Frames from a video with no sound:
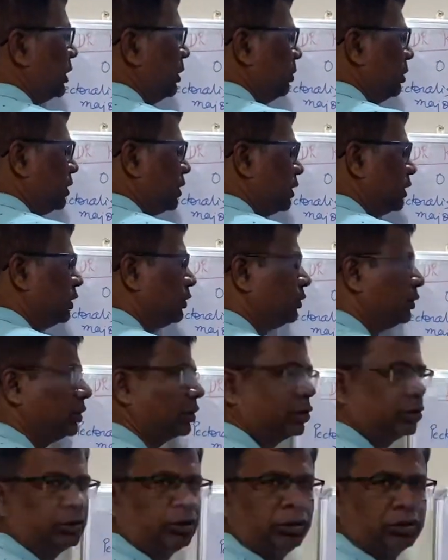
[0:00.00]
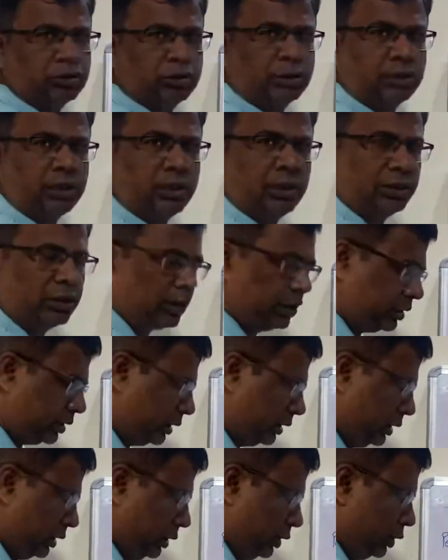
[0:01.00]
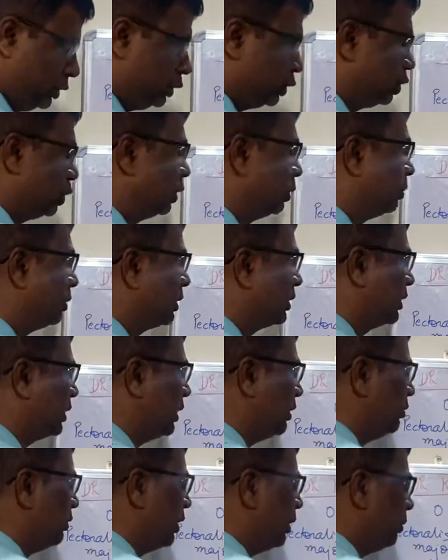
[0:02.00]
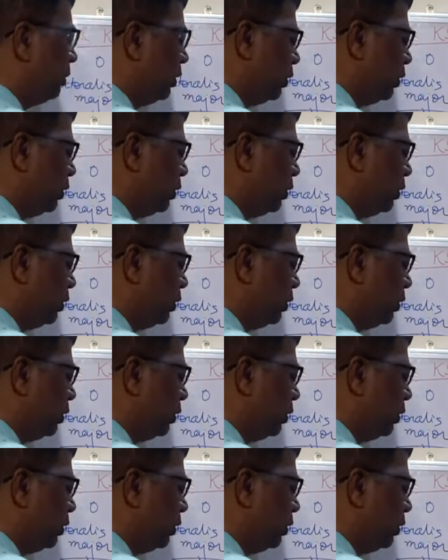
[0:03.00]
rib, this is the first costal cartilage. So the muscle will be